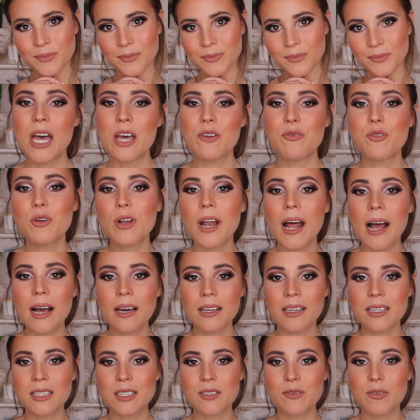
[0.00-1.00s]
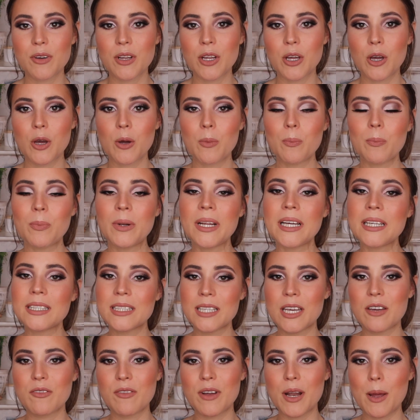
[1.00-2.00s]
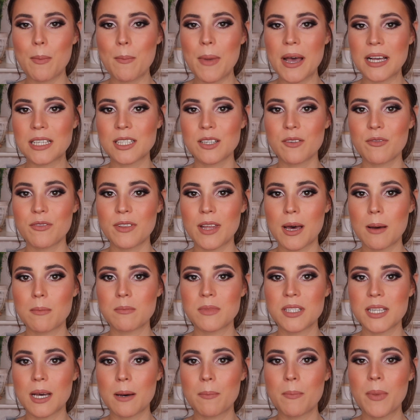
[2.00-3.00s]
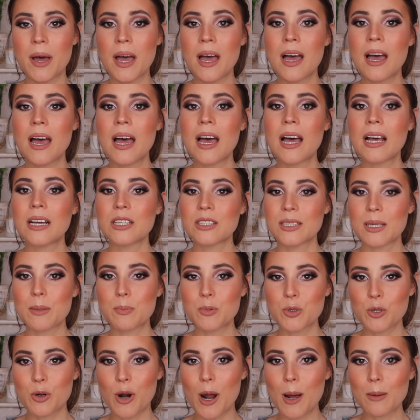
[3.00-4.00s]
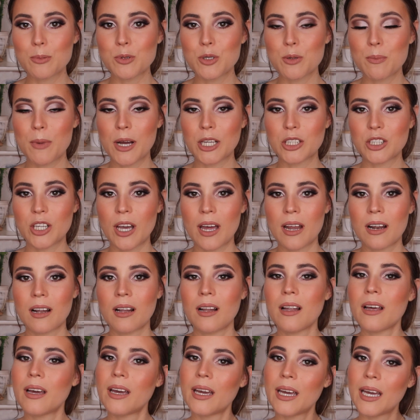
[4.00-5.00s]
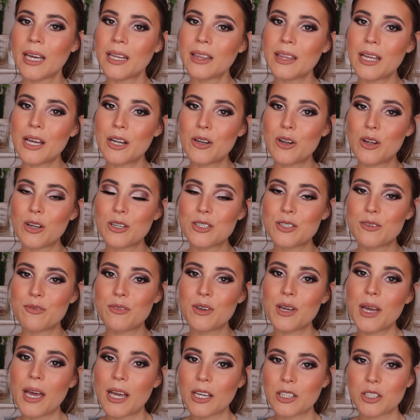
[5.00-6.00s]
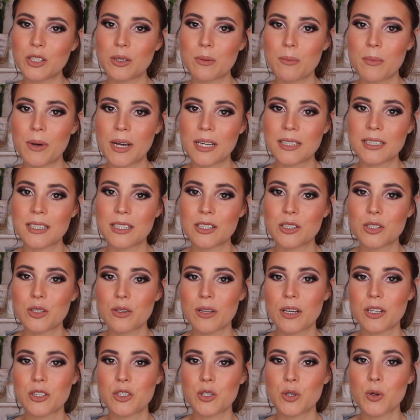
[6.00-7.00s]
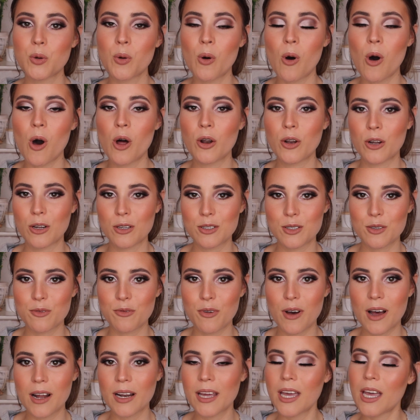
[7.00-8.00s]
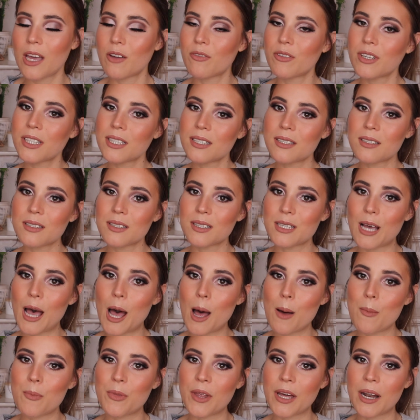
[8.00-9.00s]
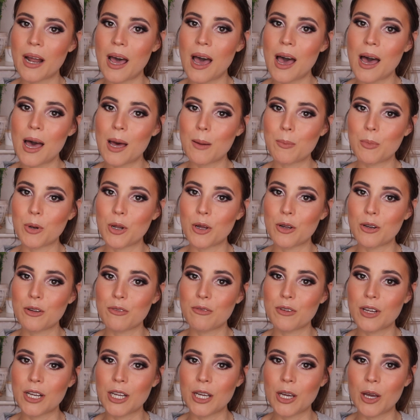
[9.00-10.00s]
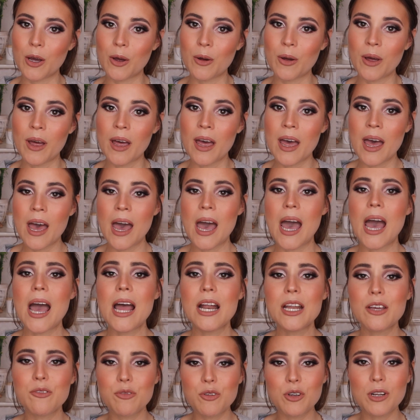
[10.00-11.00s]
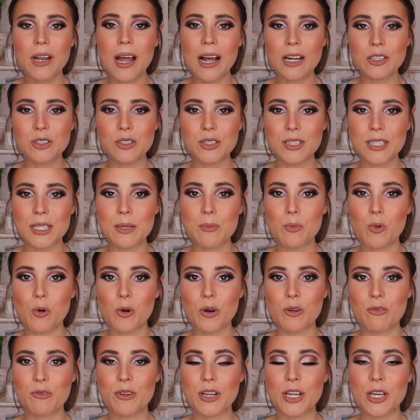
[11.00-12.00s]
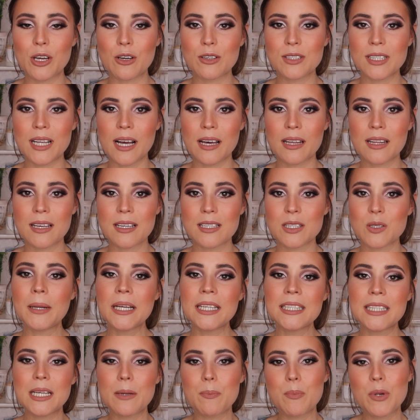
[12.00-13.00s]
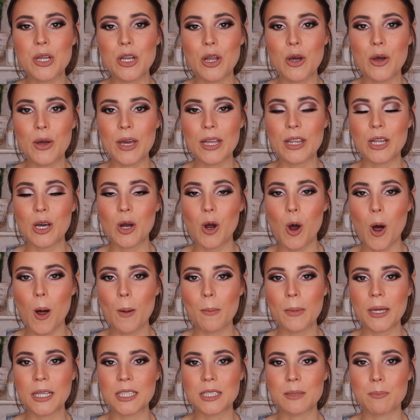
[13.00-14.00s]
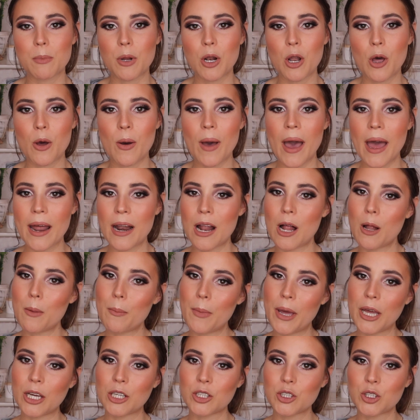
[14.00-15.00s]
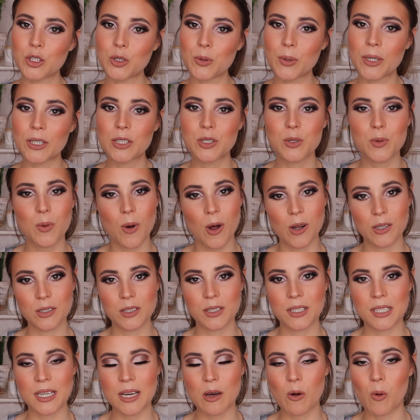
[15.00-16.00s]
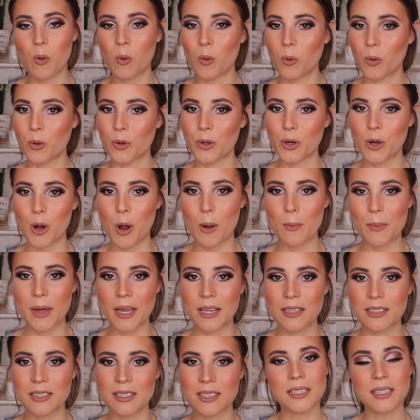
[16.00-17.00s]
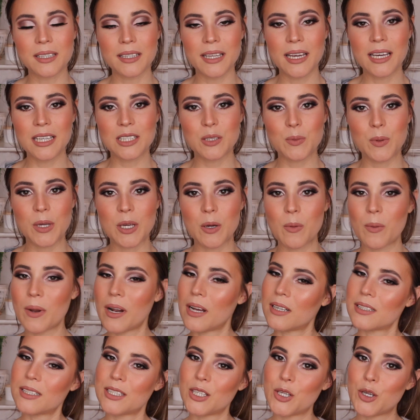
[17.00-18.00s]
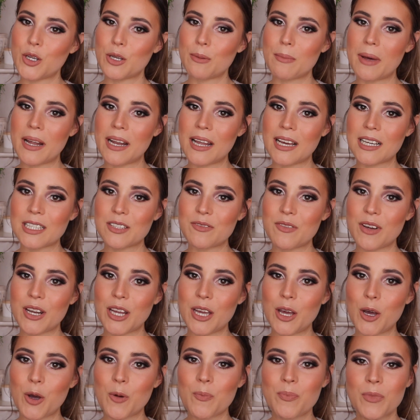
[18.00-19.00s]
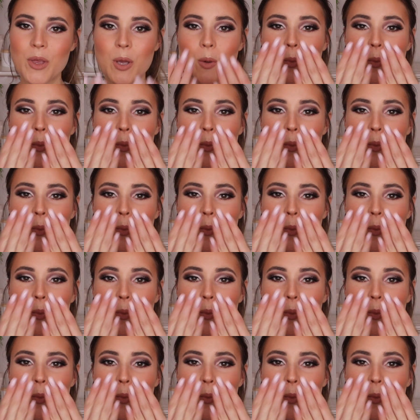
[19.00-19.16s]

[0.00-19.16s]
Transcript: If you like this video, please give it a massive thumbs up. Subscribe to my channel, hit that notification button so that you are notified every single time that I upload a video. And if you'd like to see more videos like this, please let me know in the comments below, and I'll make sure to answer all the comments. Till next week when I see you in my next video.